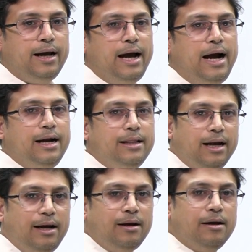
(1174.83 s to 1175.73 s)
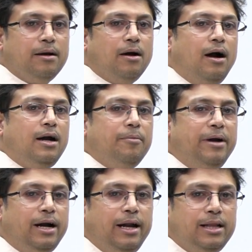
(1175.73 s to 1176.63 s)
And then
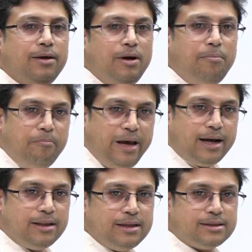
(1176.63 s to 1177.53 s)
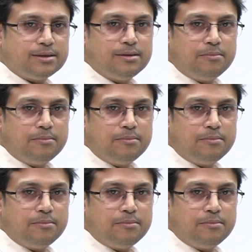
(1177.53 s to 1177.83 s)
ultimately they will make this